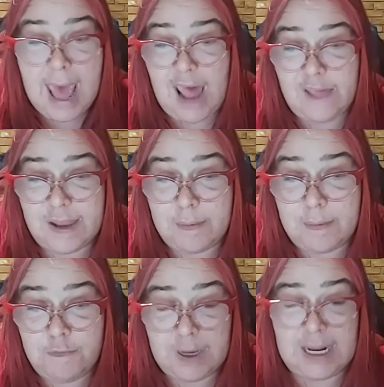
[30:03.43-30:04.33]
And then
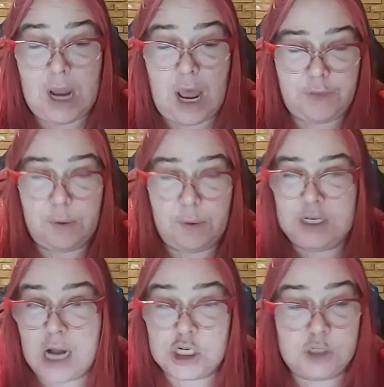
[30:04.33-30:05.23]
really then we
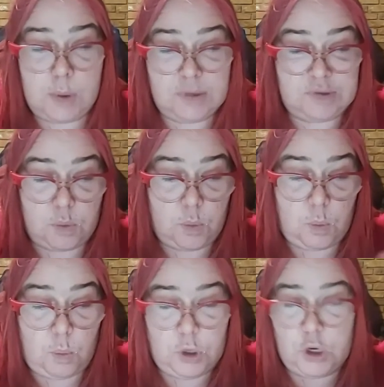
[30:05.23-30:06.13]
talk too about so
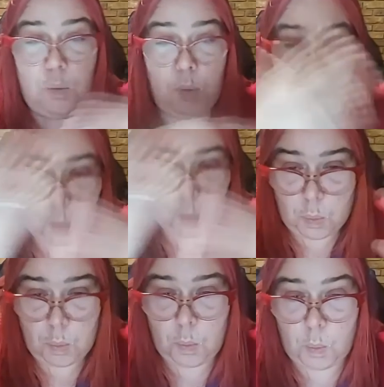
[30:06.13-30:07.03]
you know
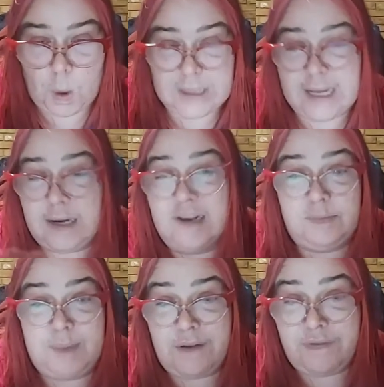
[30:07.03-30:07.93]
what they can
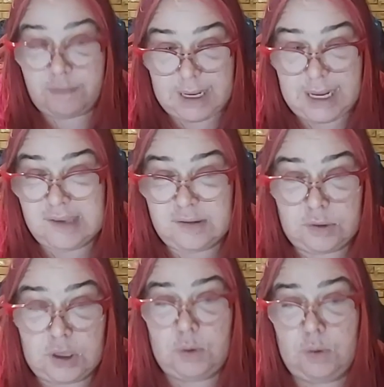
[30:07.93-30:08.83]
expect from me because
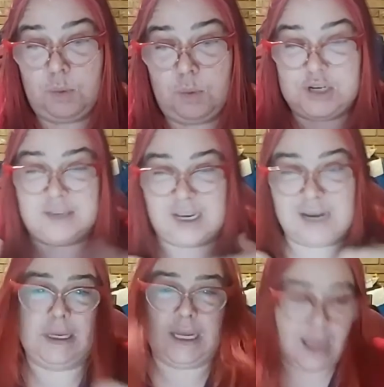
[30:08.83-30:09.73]
which is going to
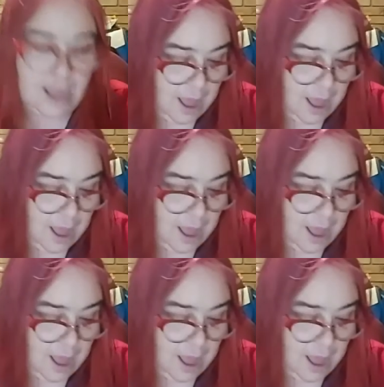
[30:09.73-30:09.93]
be